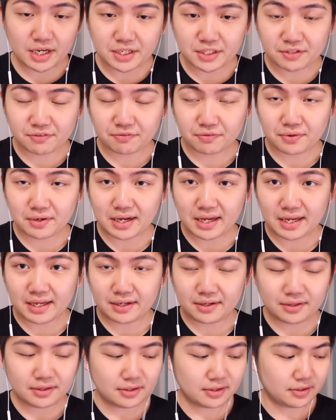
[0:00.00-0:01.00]

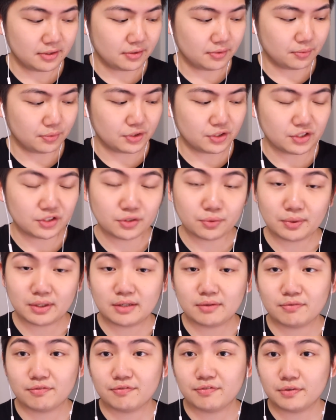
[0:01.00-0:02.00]
H4n, which is the
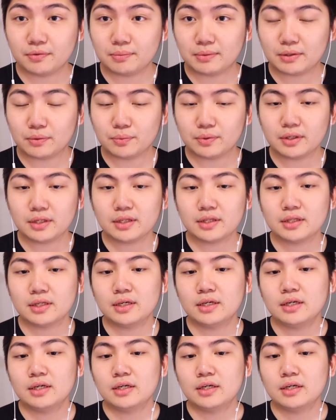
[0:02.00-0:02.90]
one I'm filming with,